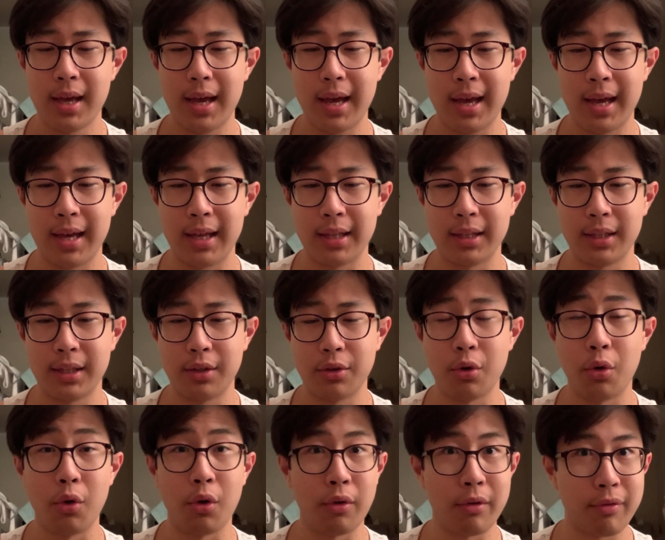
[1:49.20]
and
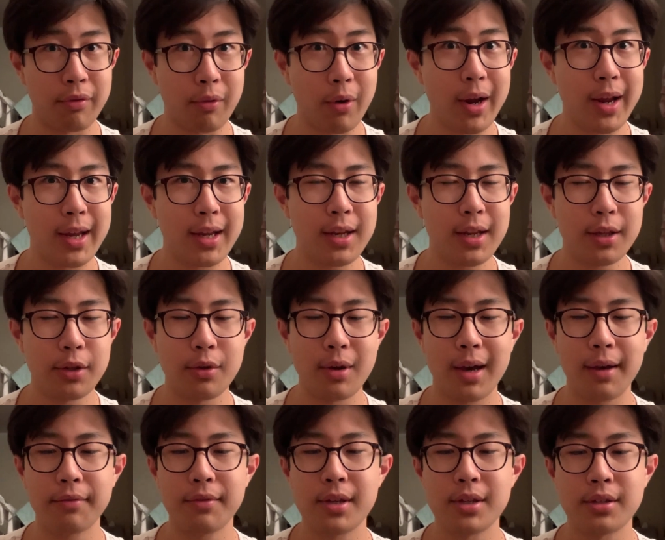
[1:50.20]
you're afraid you
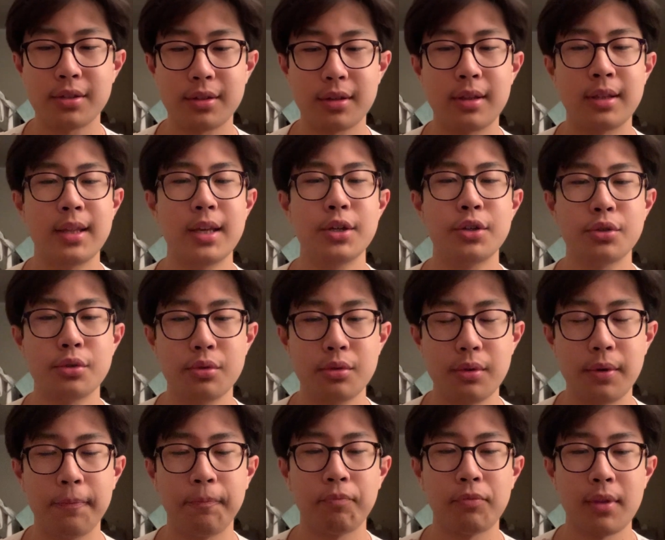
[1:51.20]
have this
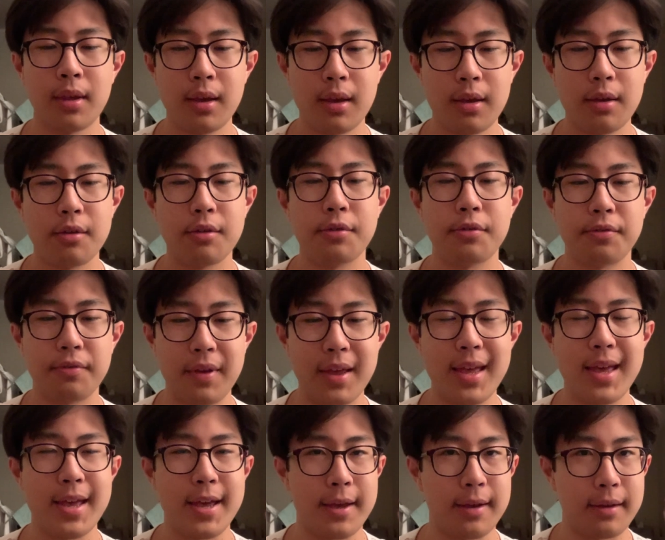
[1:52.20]
initial
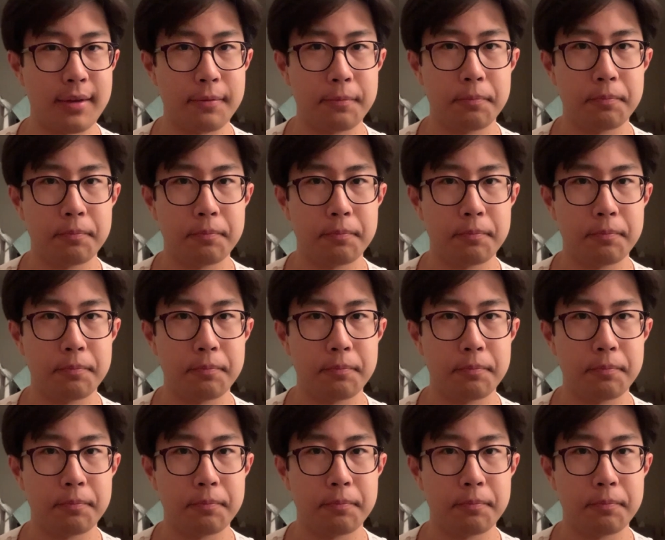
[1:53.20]
fear